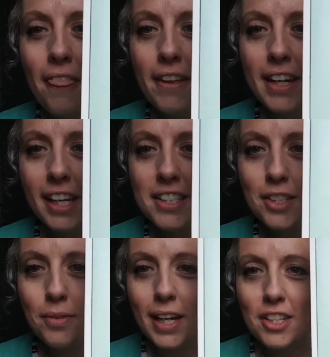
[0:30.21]
The
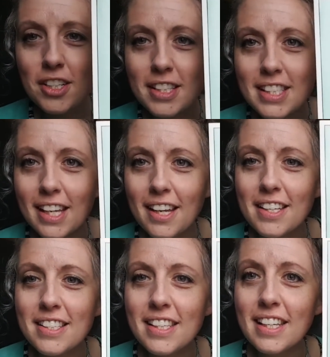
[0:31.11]
next direction
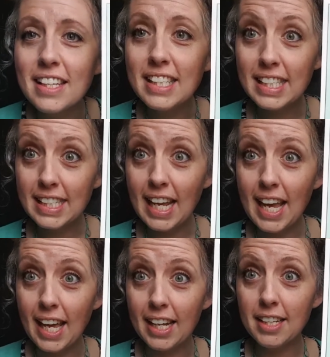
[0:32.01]
says
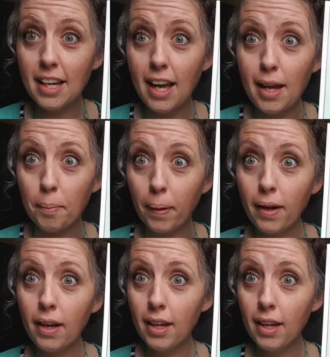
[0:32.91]
stand up.